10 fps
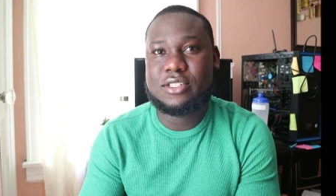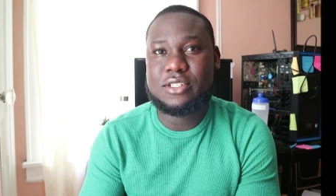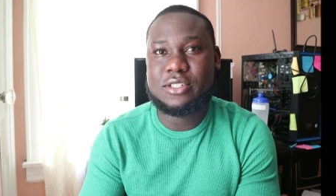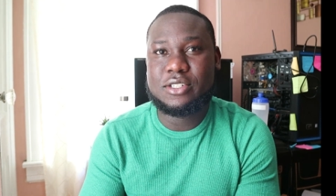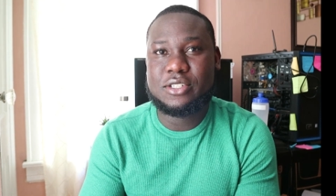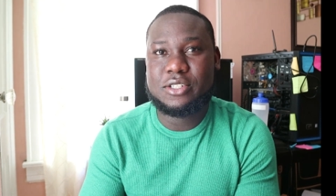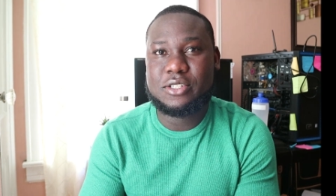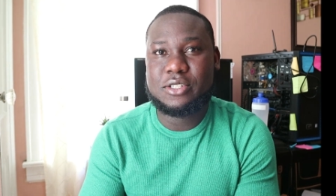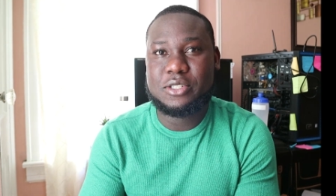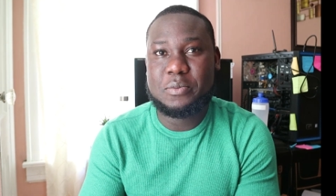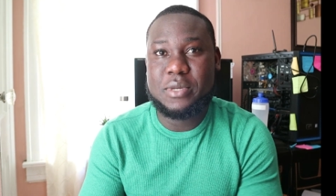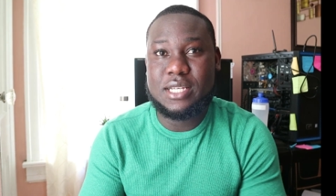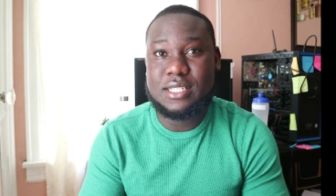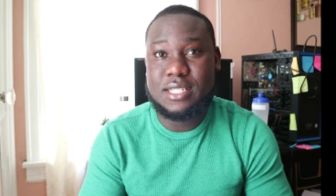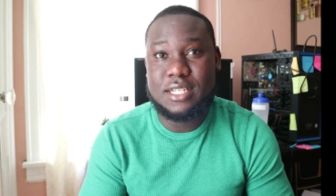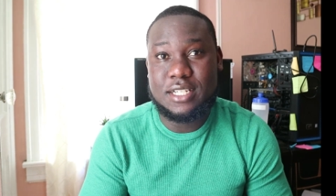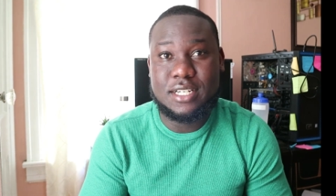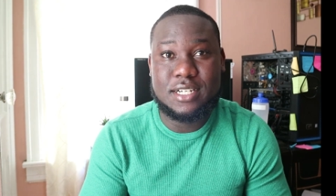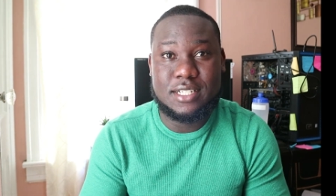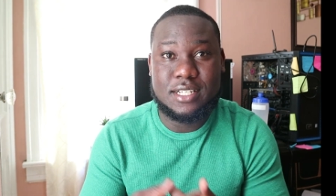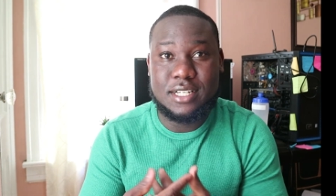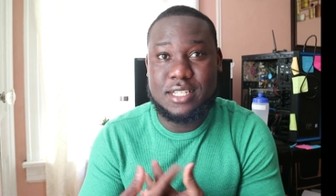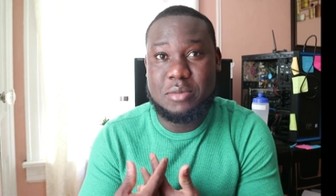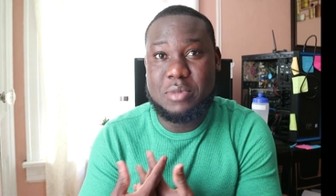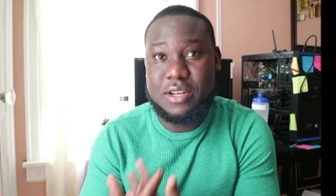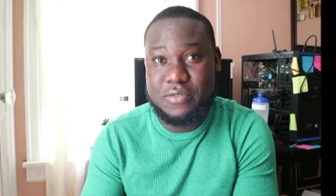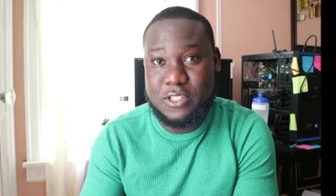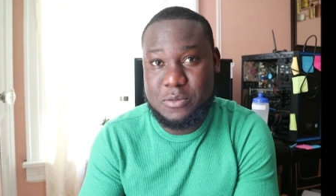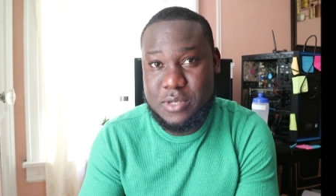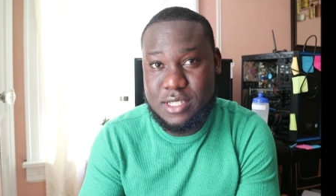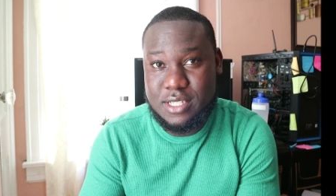to being single. There's lots of benefit to being